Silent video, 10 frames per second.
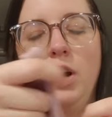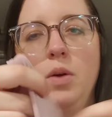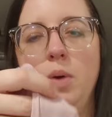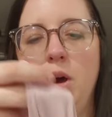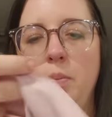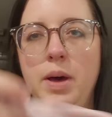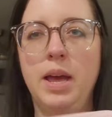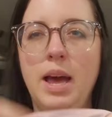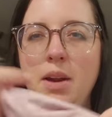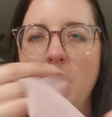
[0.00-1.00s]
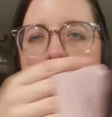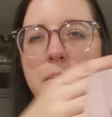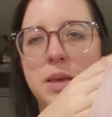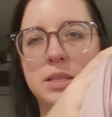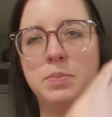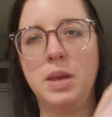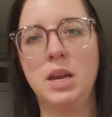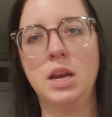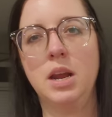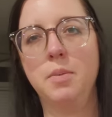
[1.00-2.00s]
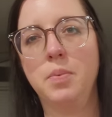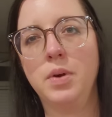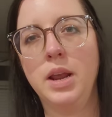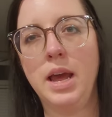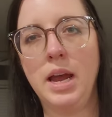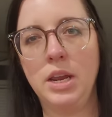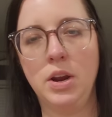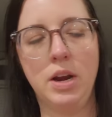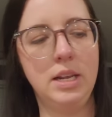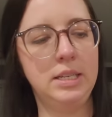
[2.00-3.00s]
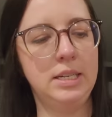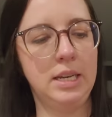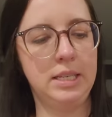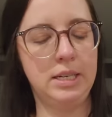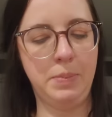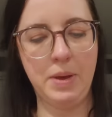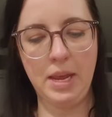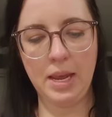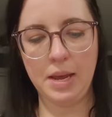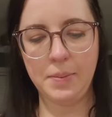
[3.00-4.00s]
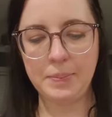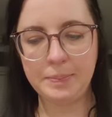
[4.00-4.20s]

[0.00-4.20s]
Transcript: very well, but I don't know, maybe it's picking it up pretty accurate. It's a dusty pink.